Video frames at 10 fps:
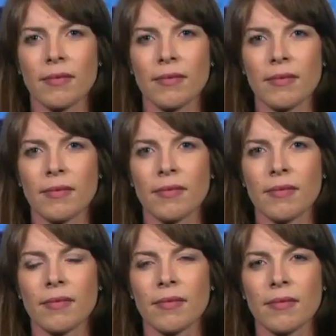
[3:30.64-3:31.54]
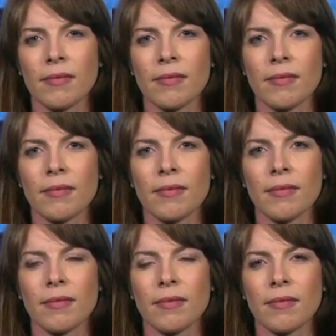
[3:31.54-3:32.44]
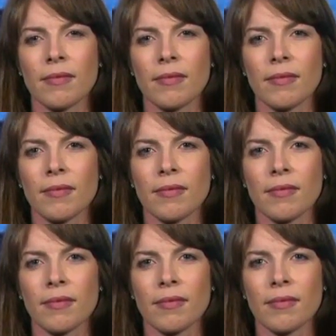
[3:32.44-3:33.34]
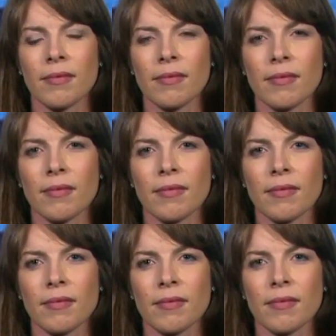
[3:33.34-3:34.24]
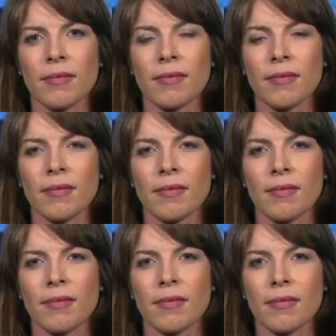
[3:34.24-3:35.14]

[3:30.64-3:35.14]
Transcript: The person shown says nothing.